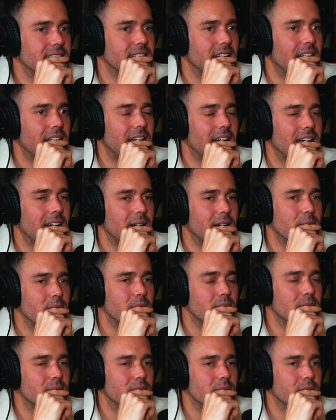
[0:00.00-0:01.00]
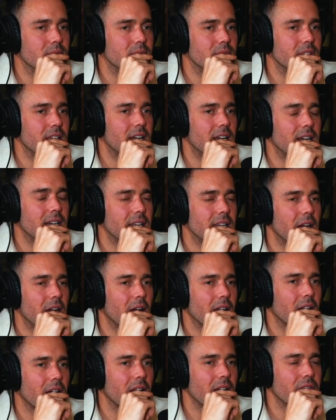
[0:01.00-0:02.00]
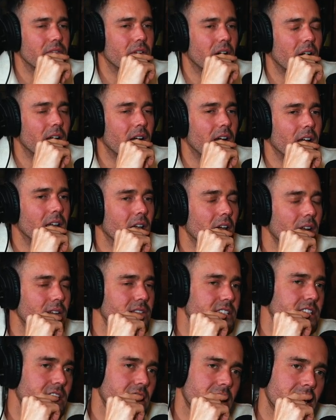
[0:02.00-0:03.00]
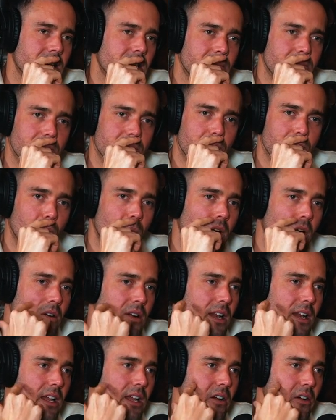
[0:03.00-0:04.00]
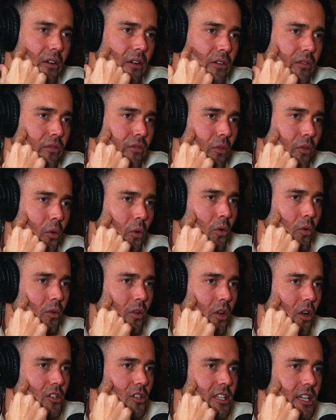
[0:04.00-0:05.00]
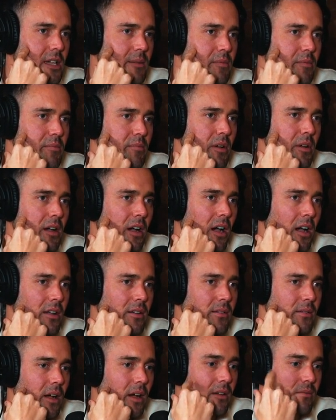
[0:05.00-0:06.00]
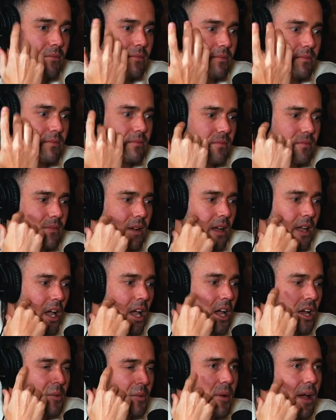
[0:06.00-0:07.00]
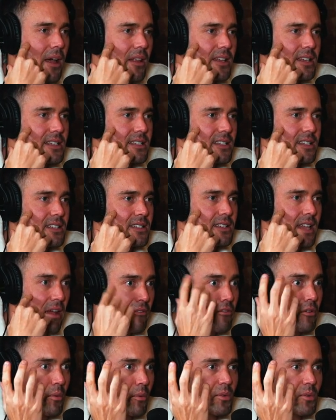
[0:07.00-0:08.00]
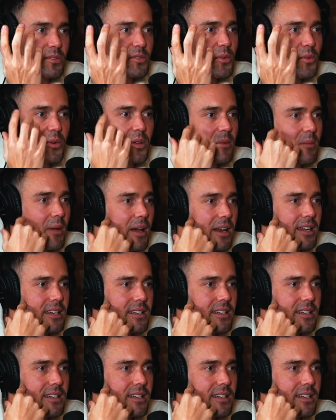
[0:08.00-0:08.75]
kind of steer well clear of all gossip, but I heard about this because everyone's talking about it.